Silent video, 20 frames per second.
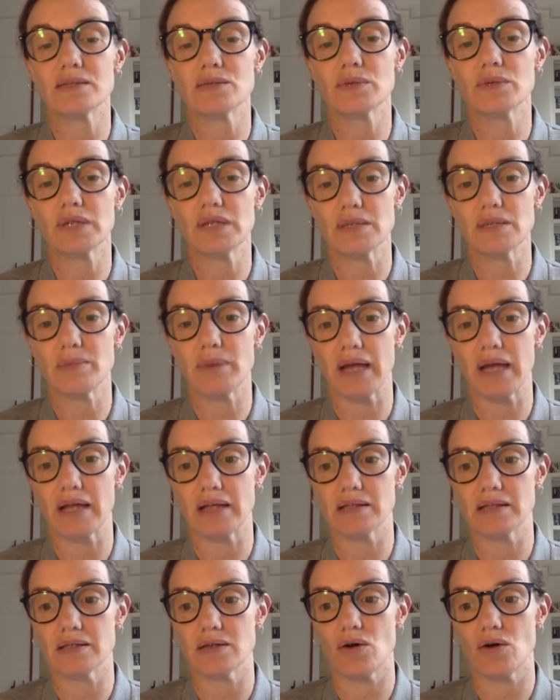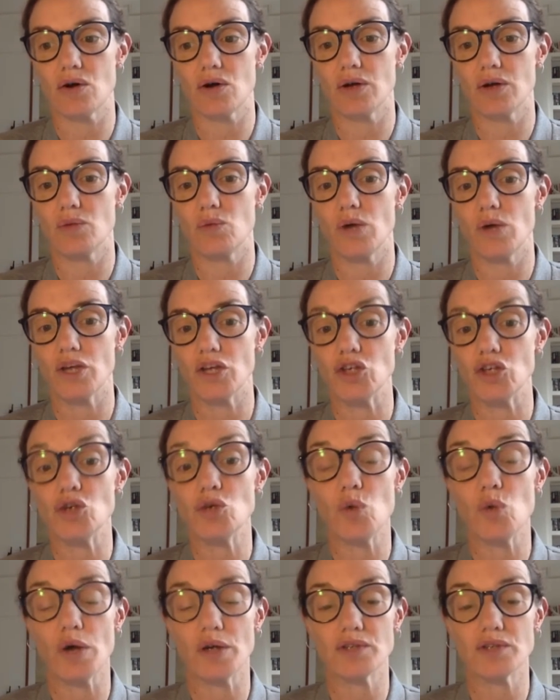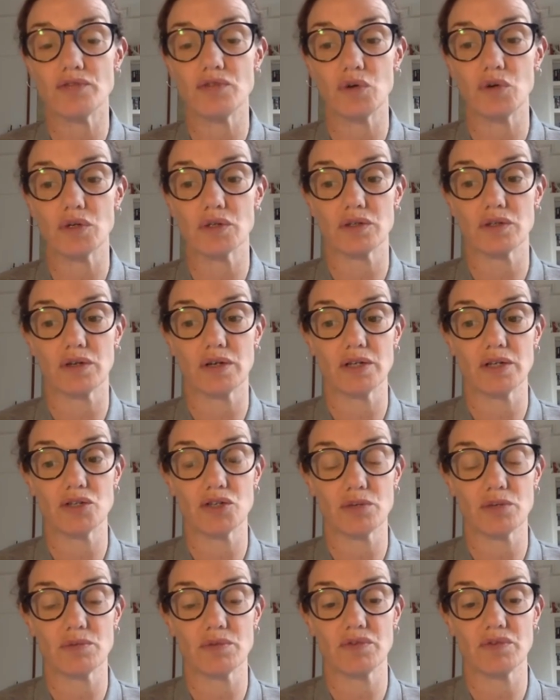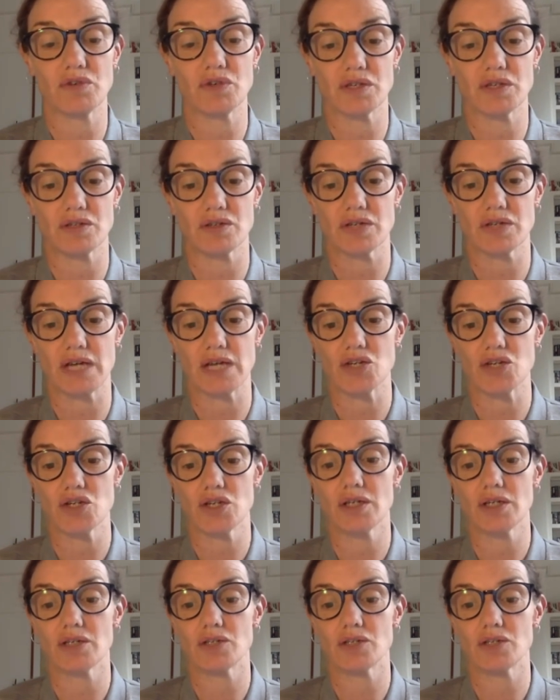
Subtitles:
really depends on what you want to focus on in terms of your dissertation,